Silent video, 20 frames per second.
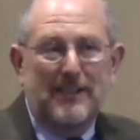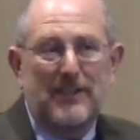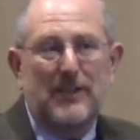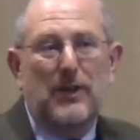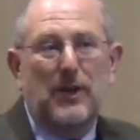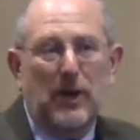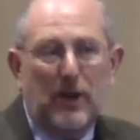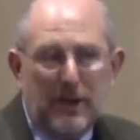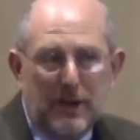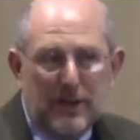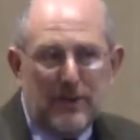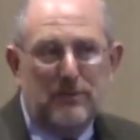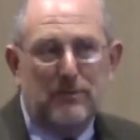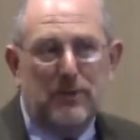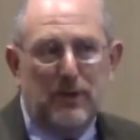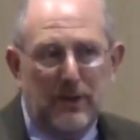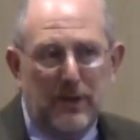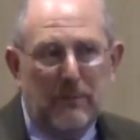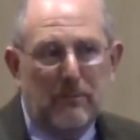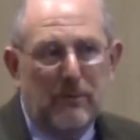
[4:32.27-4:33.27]
in the audience
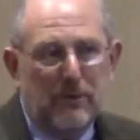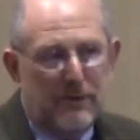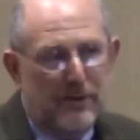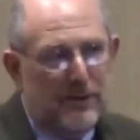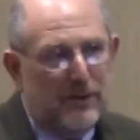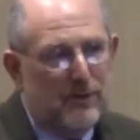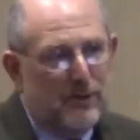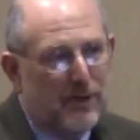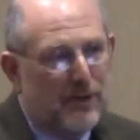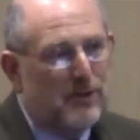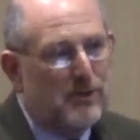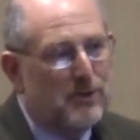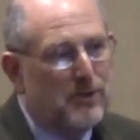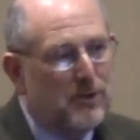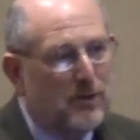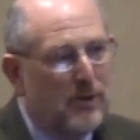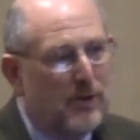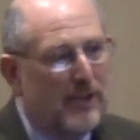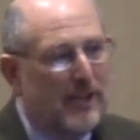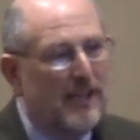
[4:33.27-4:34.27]
for a number of these
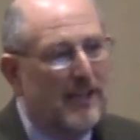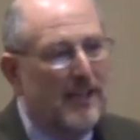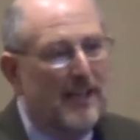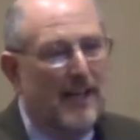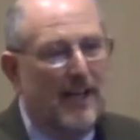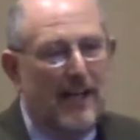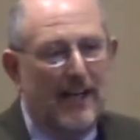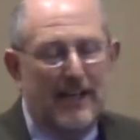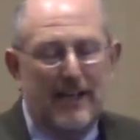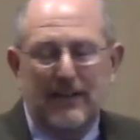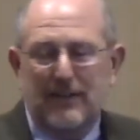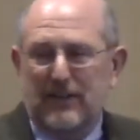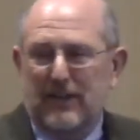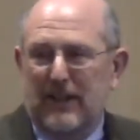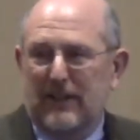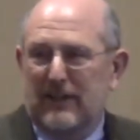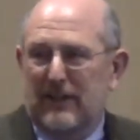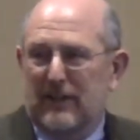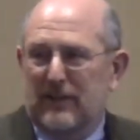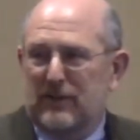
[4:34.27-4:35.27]
sessions, so I get to
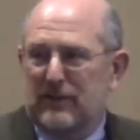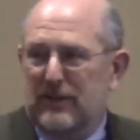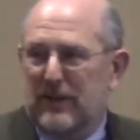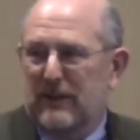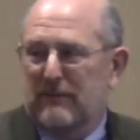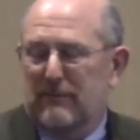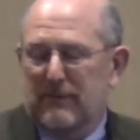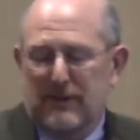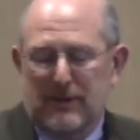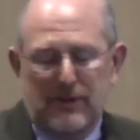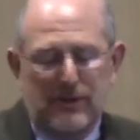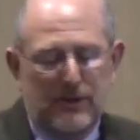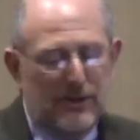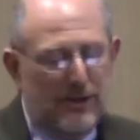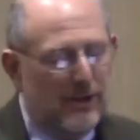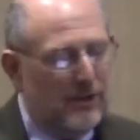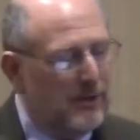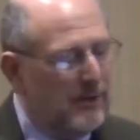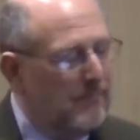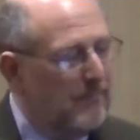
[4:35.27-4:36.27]
take the other side for this
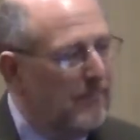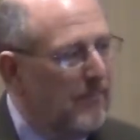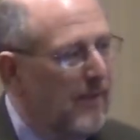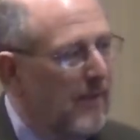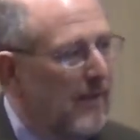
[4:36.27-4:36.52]
session.